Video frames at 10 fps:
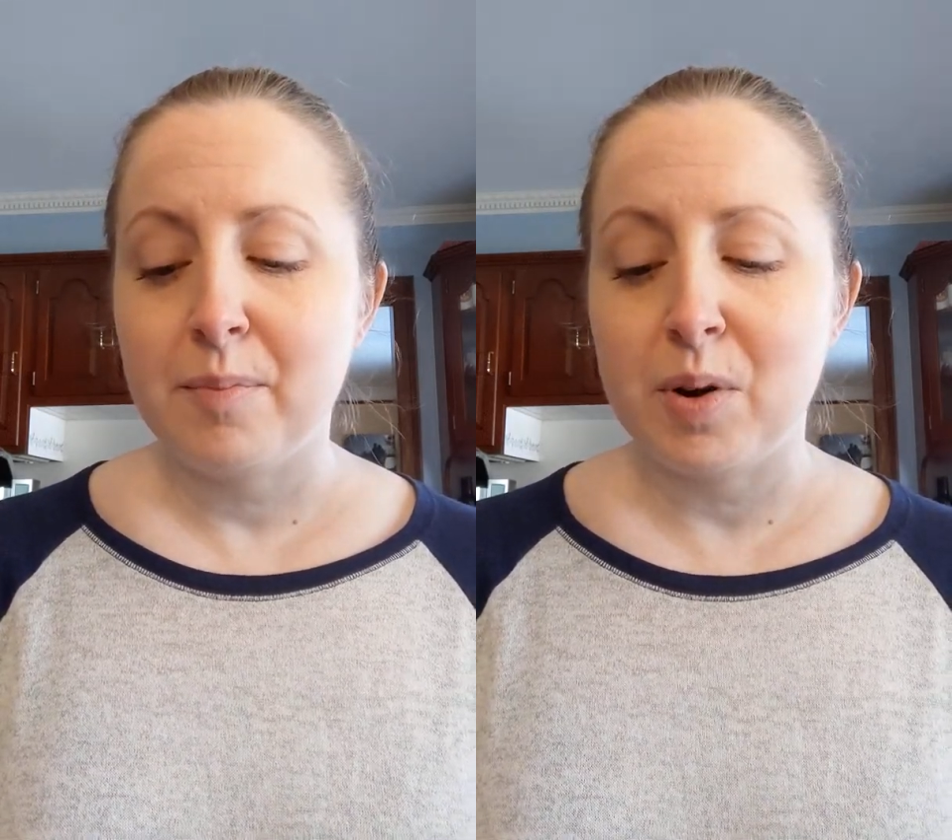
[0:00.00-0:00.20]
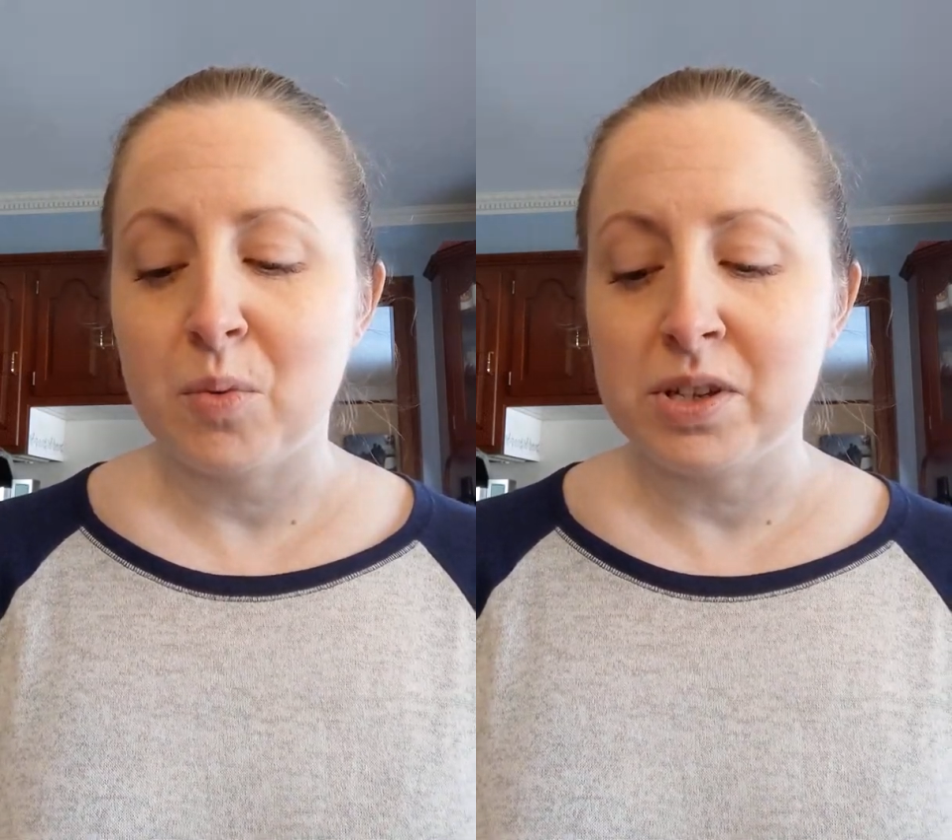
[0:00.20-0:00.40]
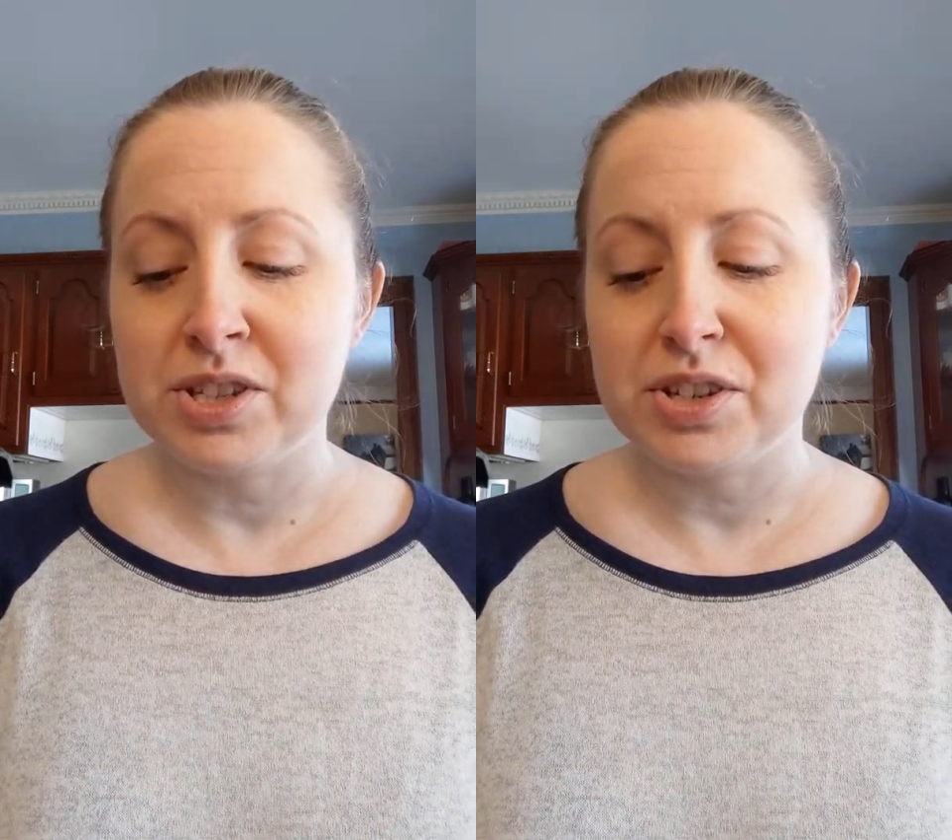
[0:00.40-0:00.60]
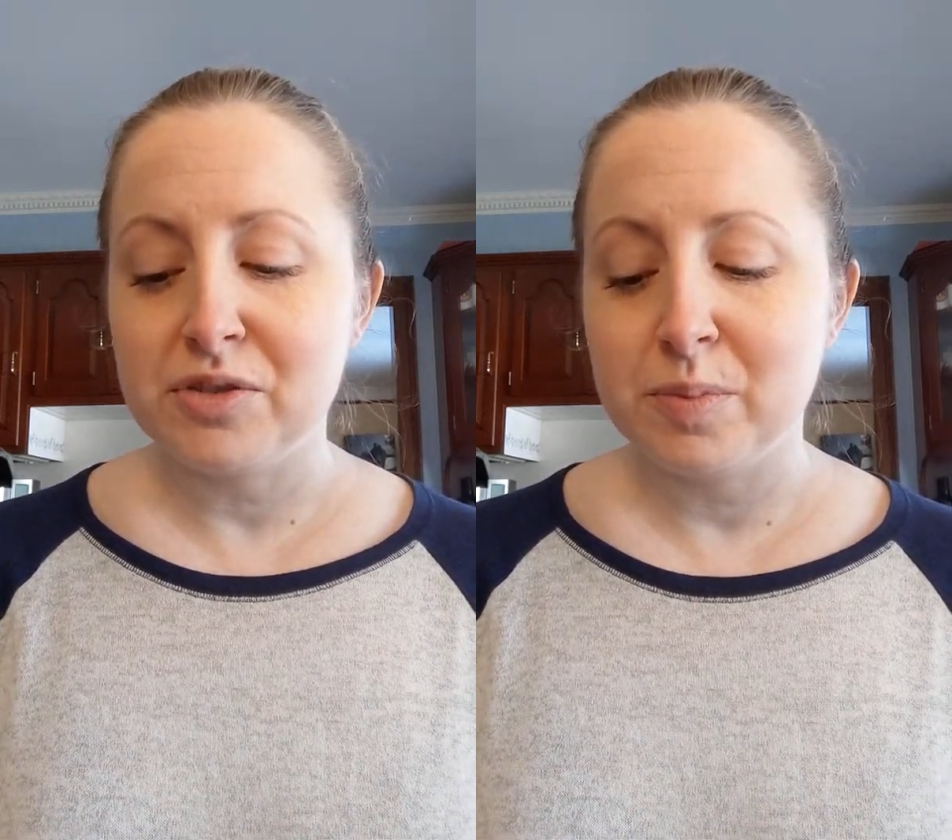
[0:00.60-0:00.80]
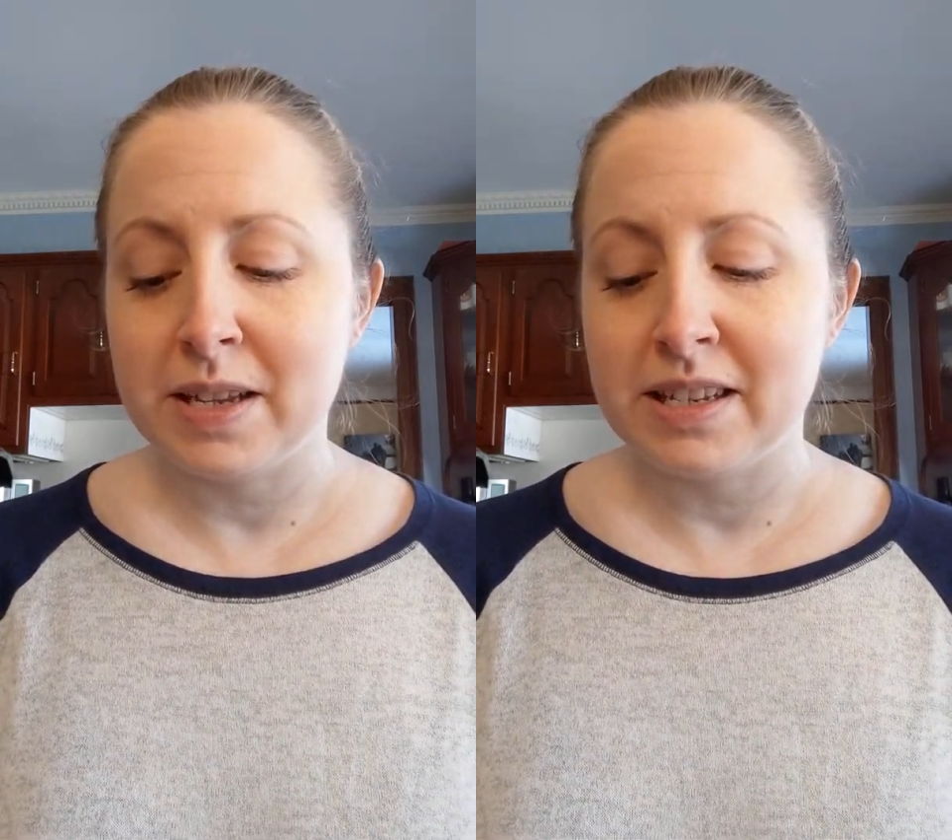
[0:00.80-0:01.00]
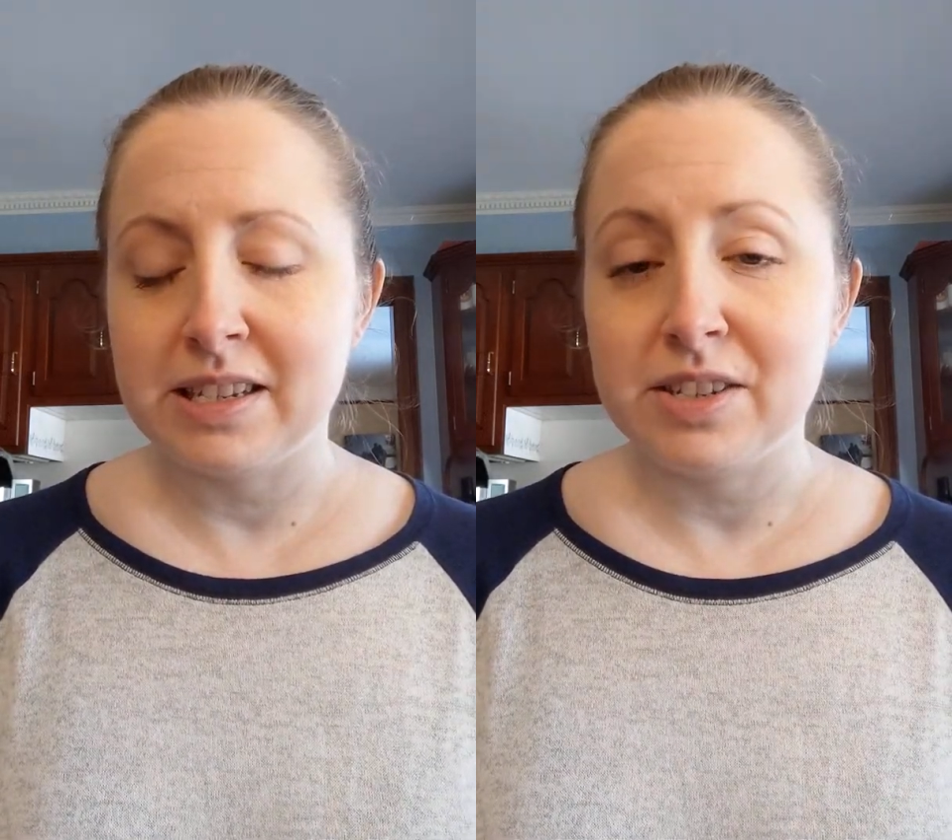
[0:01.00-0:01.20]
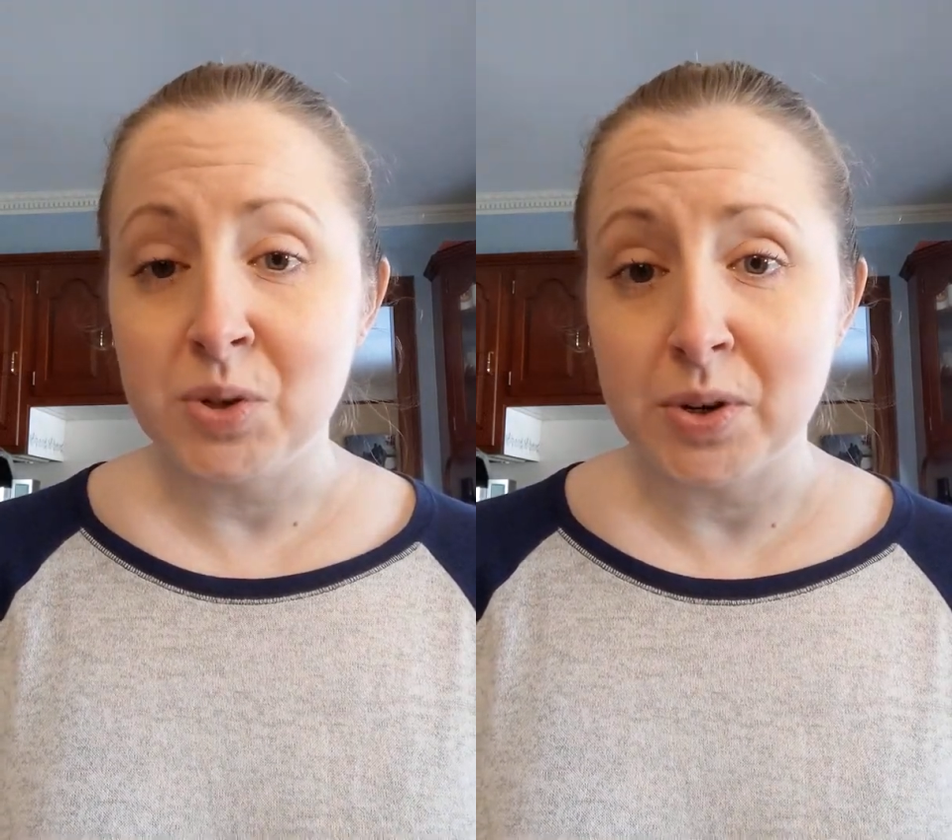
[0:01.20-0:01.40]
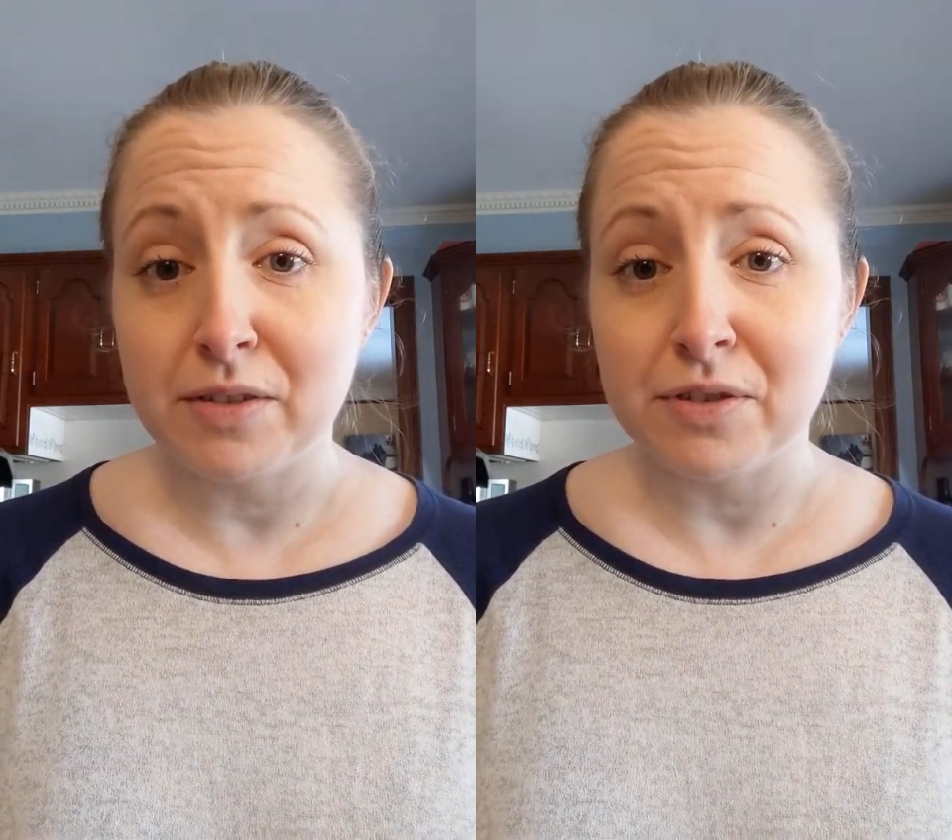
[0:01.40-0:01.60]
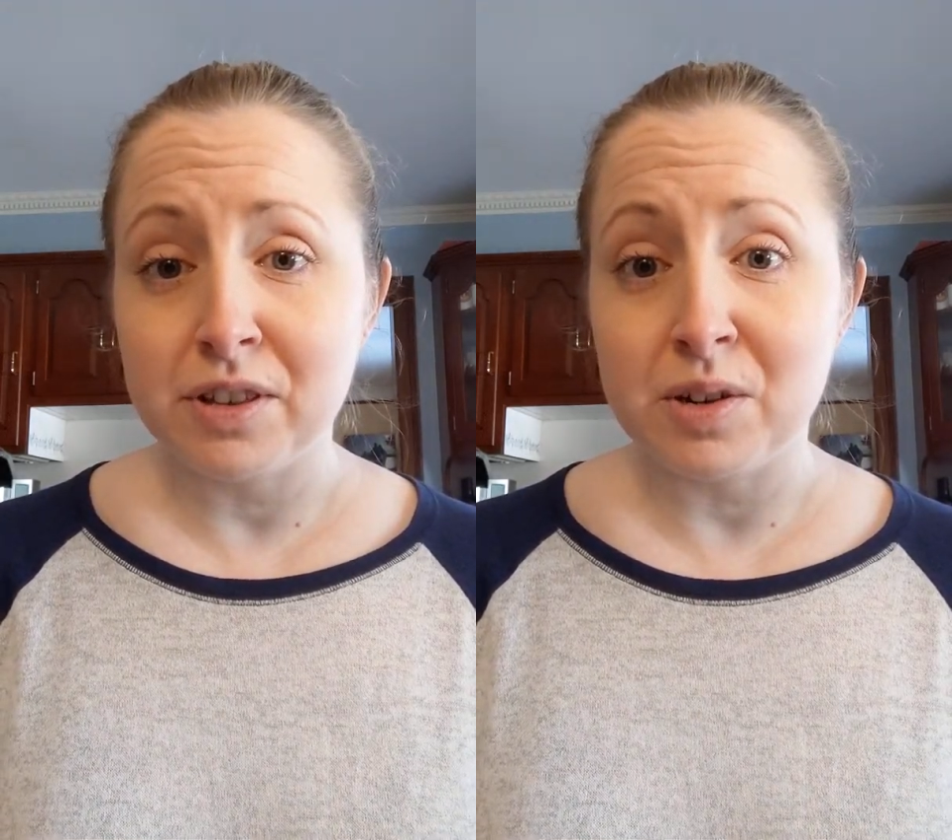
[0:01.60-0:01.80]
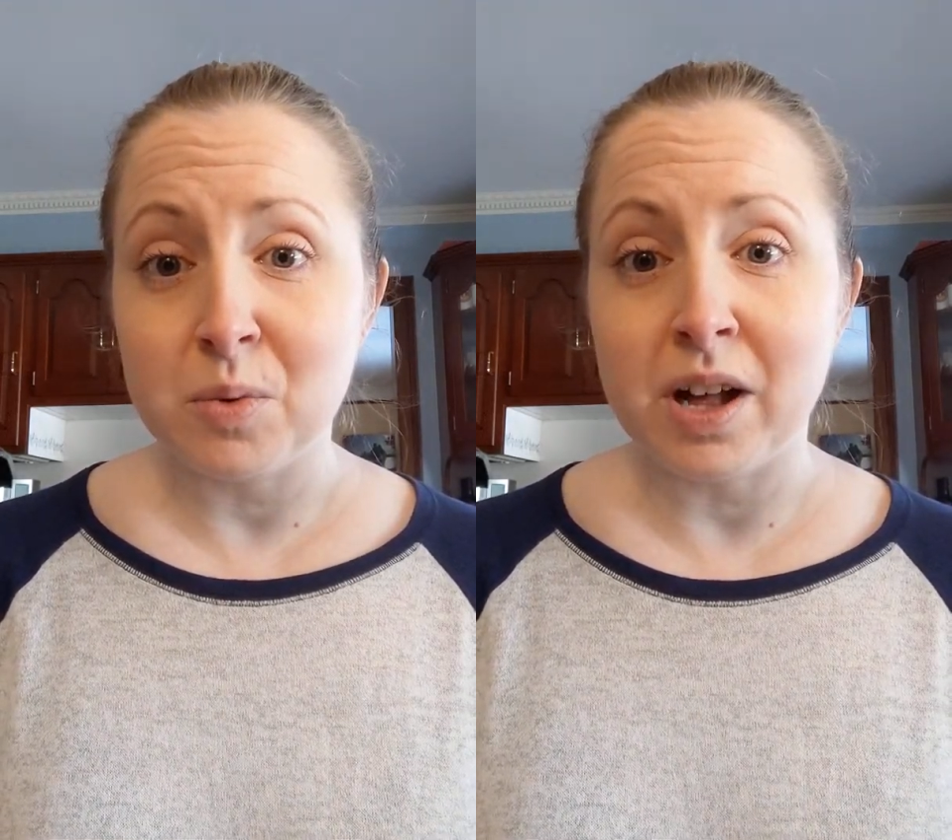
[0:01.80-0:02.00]
But once you've been doing it for a
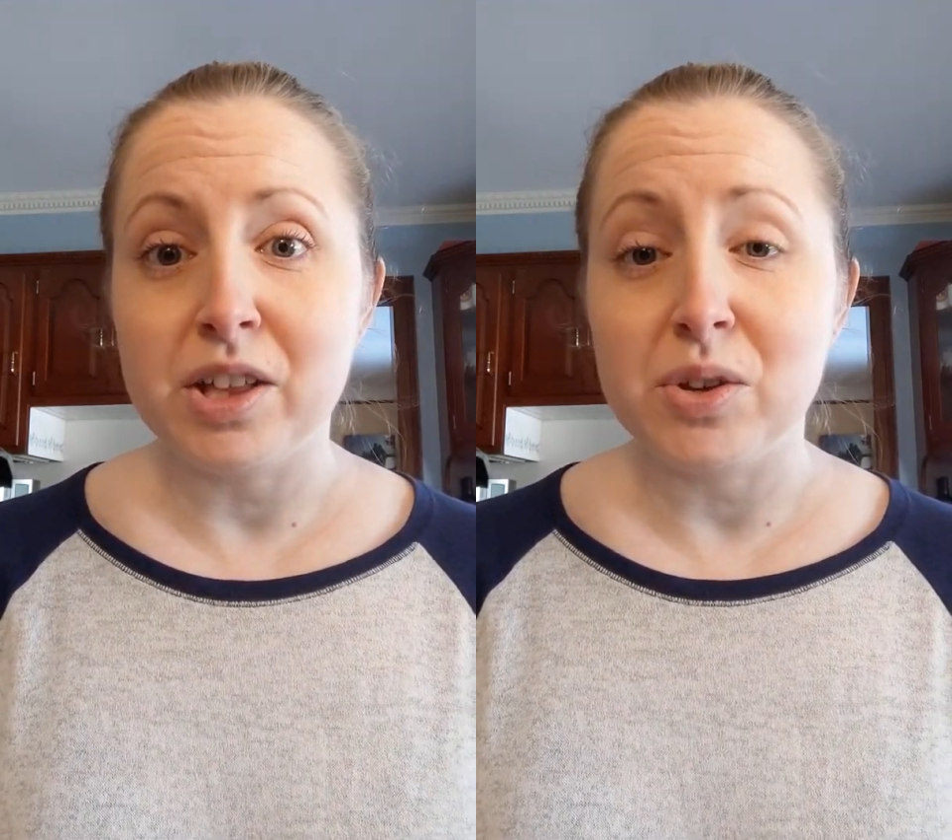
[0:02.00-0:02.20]
little while,